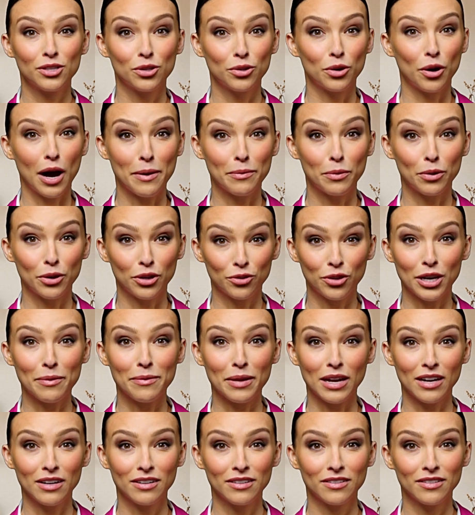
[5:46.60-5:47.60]

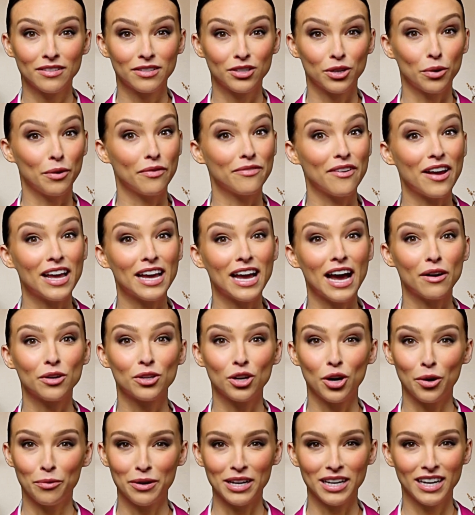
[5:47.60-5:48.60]
Pseudohyponatremia. So a fake out
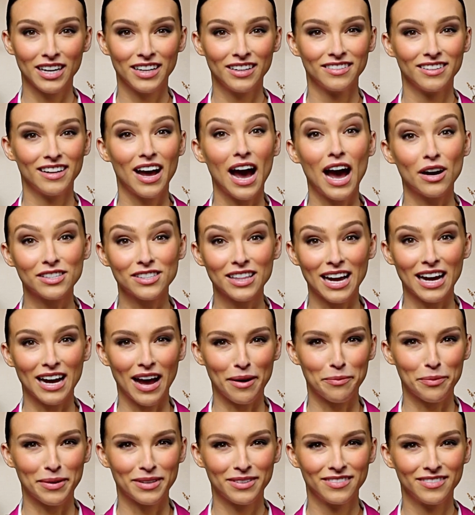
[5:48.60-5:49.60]
low reading. How does that
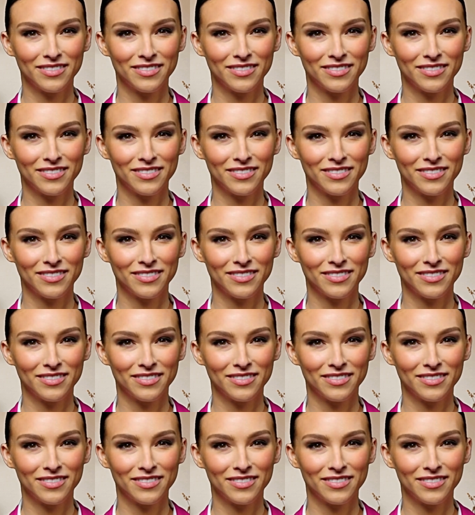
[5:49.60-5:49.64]
happen?